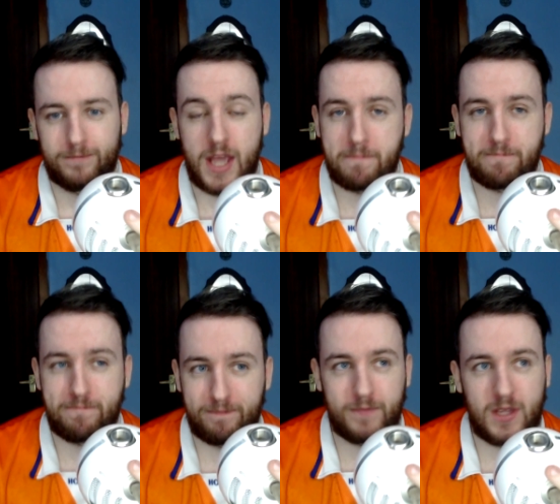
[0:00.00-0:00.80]
Yep,
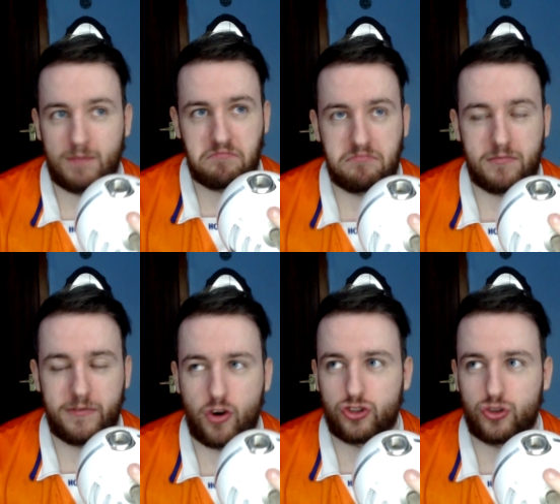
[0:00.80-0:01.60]

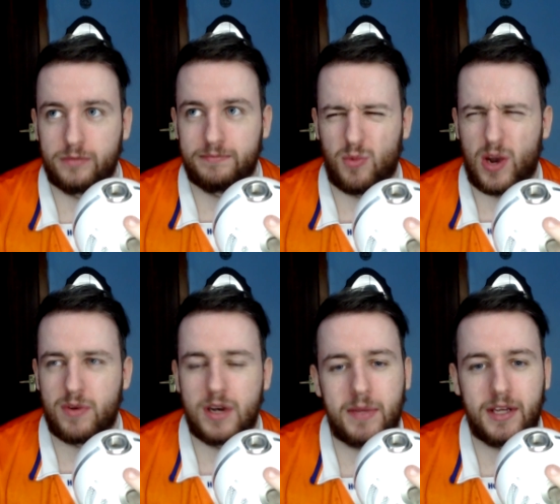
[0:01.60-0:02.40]
thought so. Why
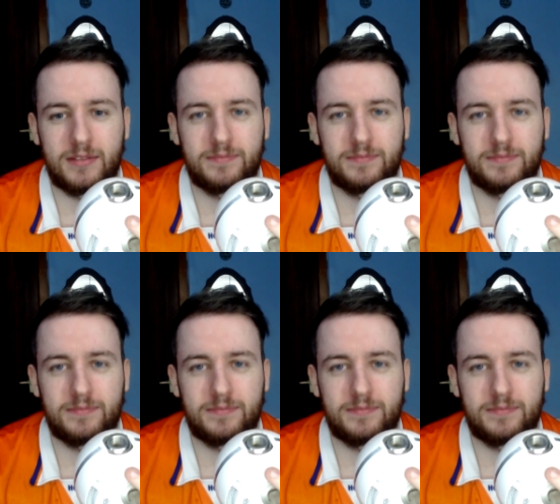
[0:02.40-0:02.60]
wouldn't it be?